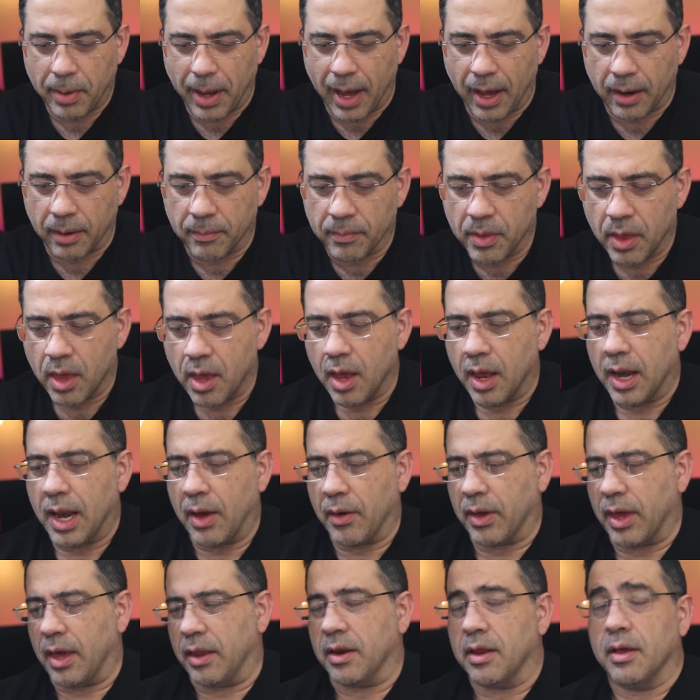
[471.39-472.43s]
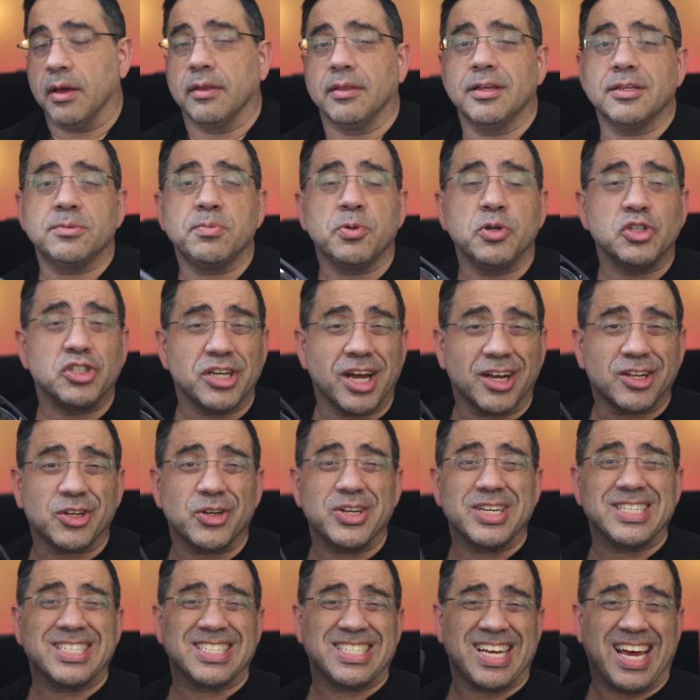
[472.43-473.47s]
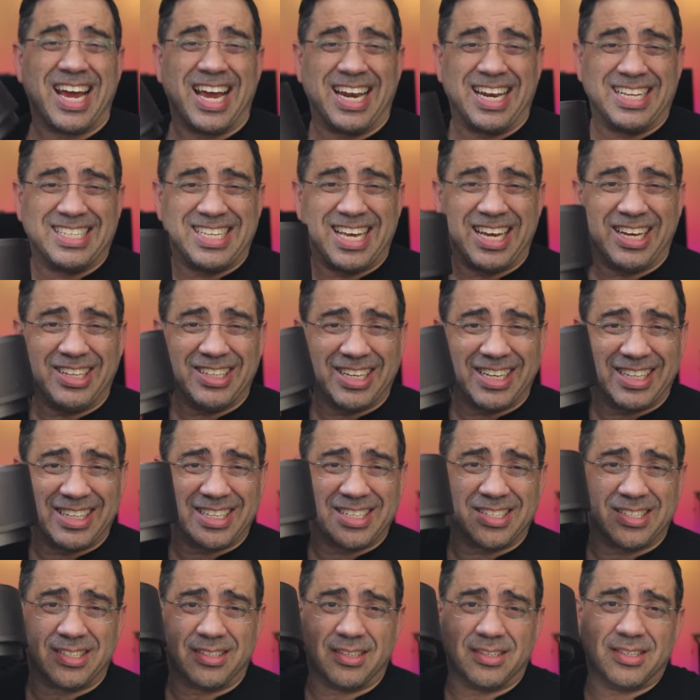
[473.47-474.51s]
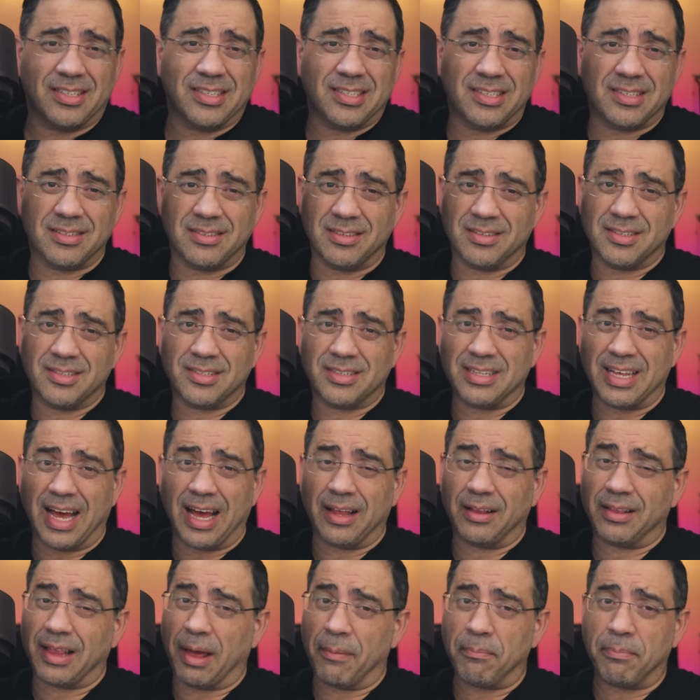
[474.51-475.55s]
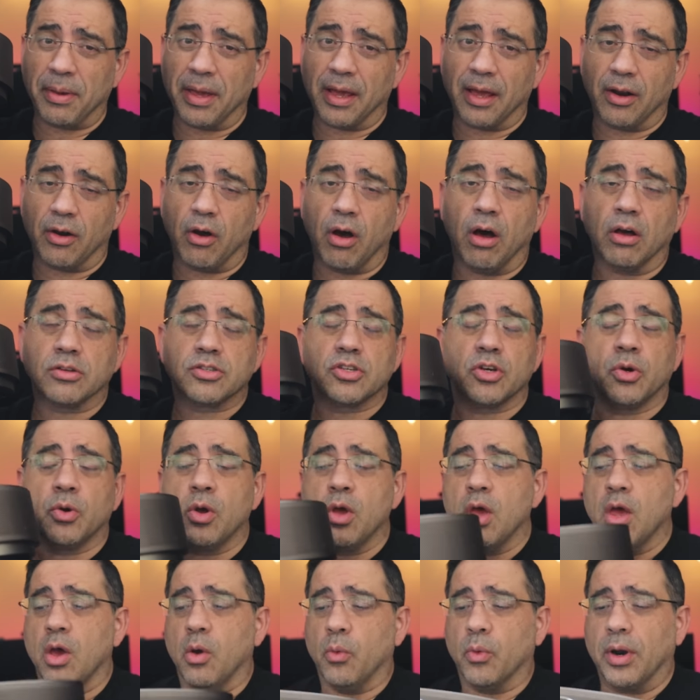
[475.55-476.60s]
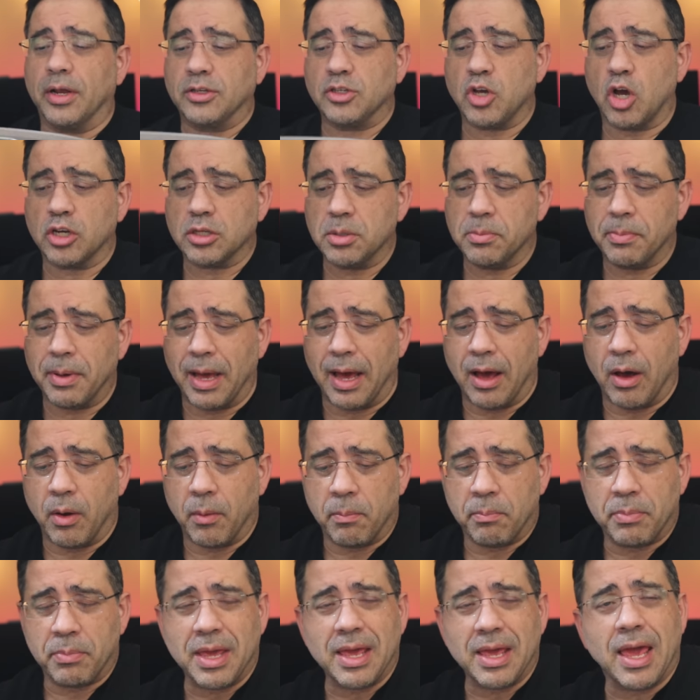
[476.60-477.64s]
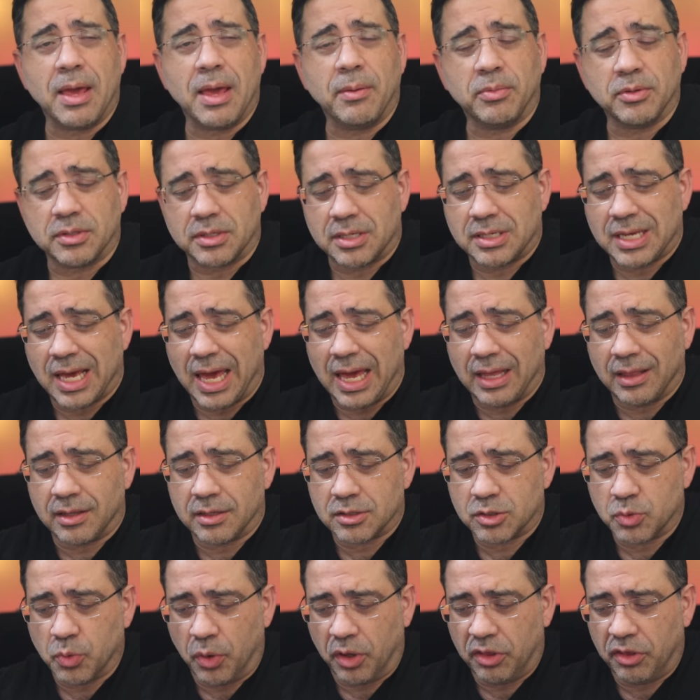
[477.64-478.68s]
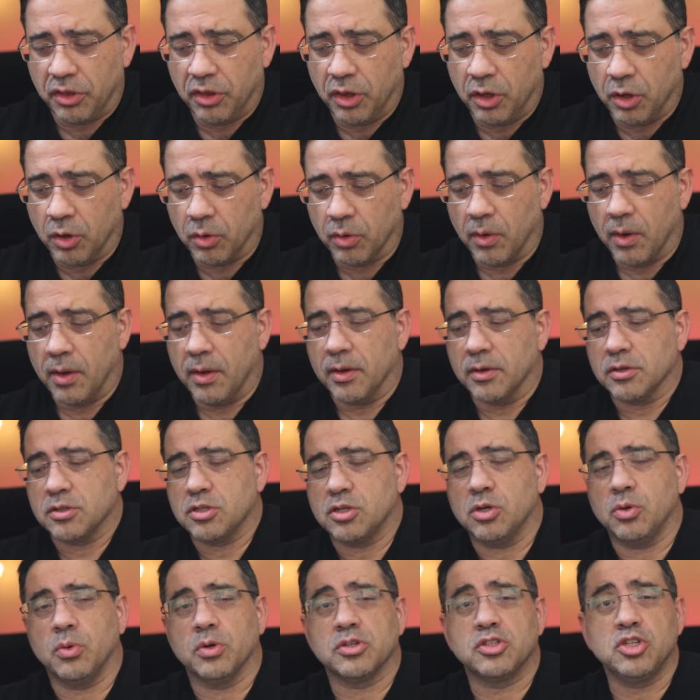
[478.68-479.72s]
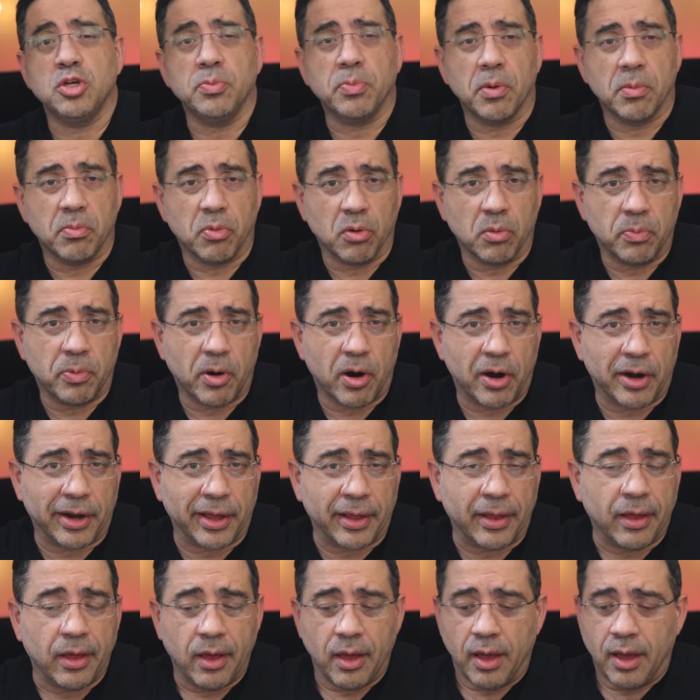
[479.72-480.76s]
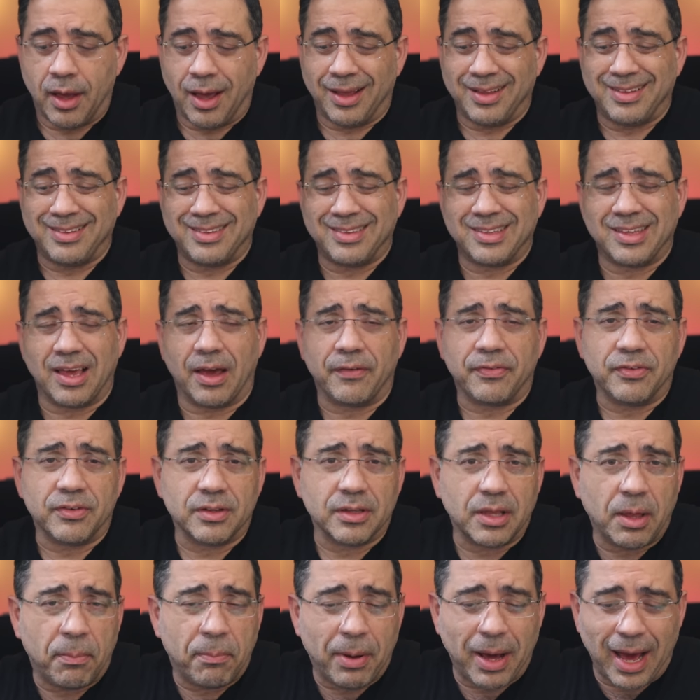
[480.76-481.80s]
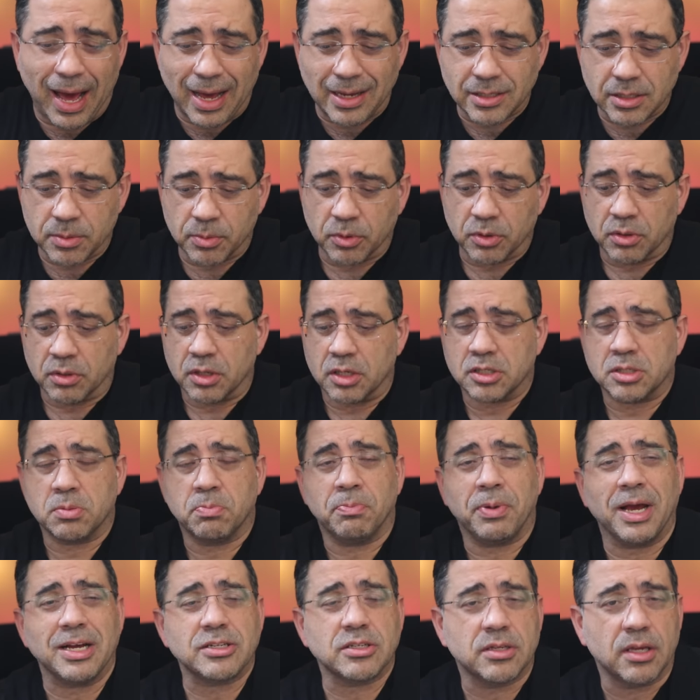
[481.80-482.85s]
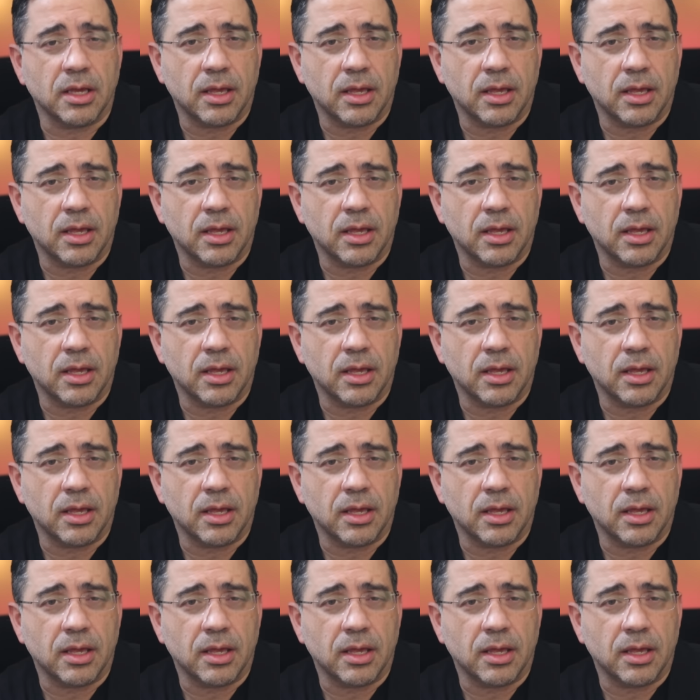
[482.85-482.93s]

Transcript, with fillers: bottom. Now again, this projector is tiny. Take a look at this. This is, this is not that big at all. So when I talked about being able to take this with you to a Super Bowl party, definitely possible, especially